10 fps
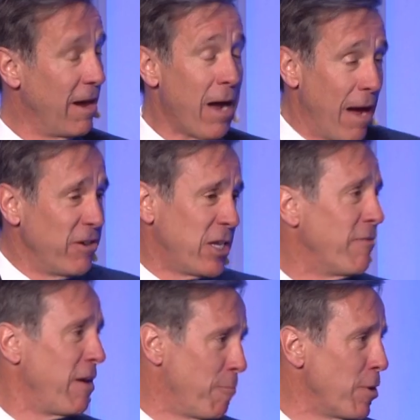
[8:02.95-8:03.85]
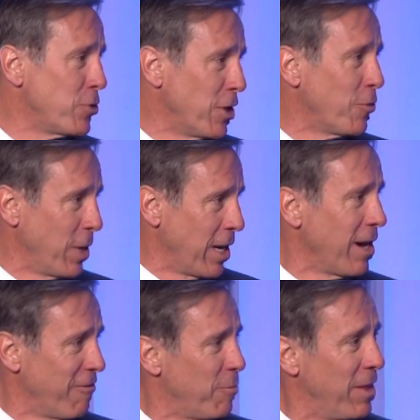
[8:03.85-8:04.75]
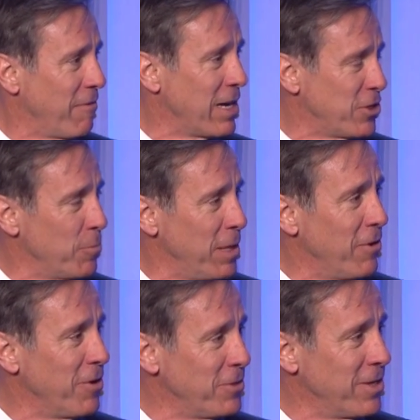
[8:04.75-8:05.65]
Now, obviously, if they posted quick enough, then they've got to still be in the hotel.